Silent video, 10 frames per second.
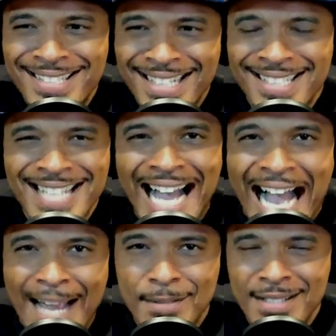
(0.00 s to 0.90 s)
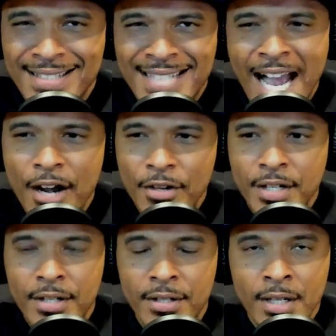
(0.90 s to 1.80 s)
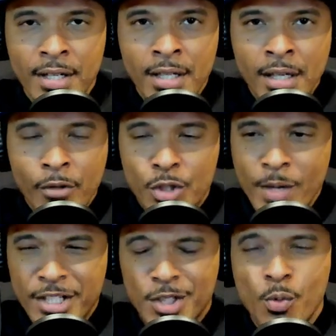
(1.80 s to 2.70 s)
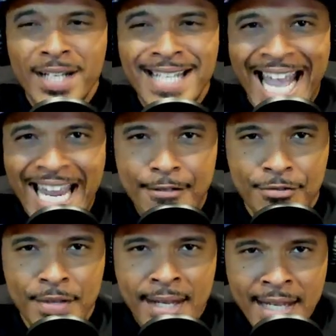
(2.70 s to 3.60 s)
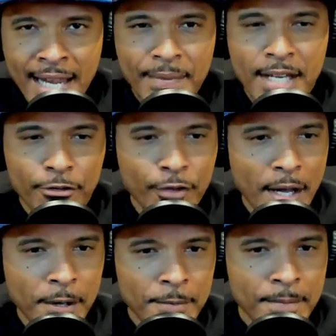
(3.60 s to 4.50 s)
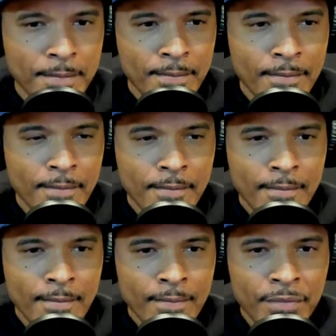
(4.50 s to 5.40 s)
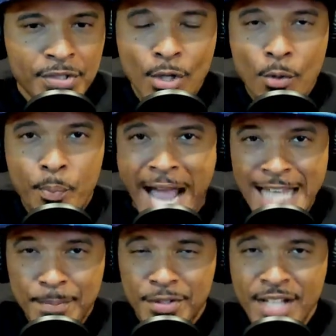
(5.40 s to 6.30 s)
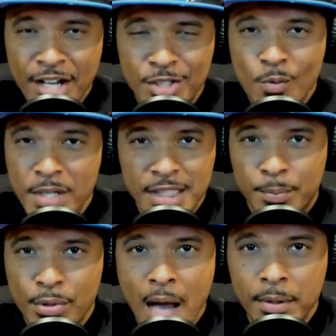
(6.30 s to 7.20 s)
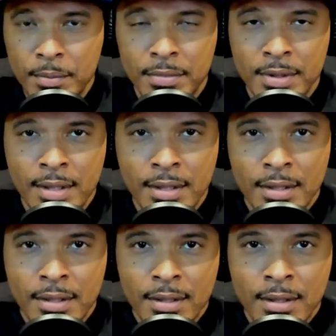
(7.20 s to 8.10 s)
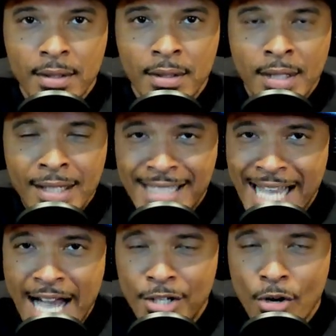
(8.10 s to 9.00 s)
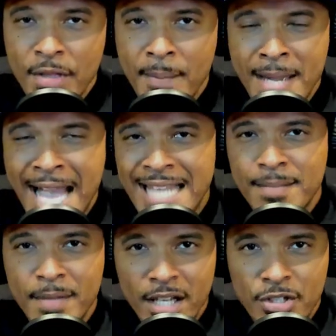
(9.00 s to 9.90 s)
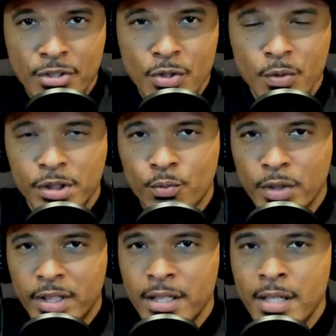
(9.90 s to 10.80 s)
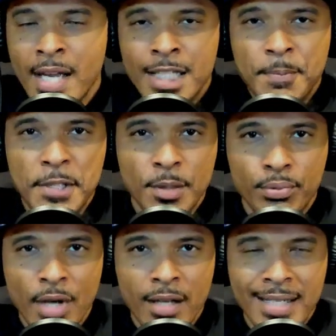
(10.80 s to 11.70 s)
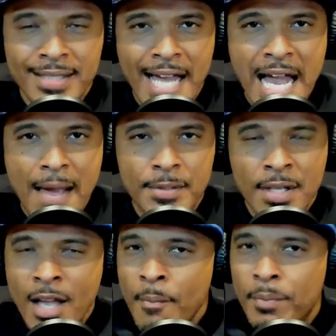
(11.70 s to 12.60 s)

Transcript: times the entire year, which ranked 28th in the NFL. So pass protection wasn't the problem. Yeah, I know they may have had some issues with the rookie Spencer Brown at times, but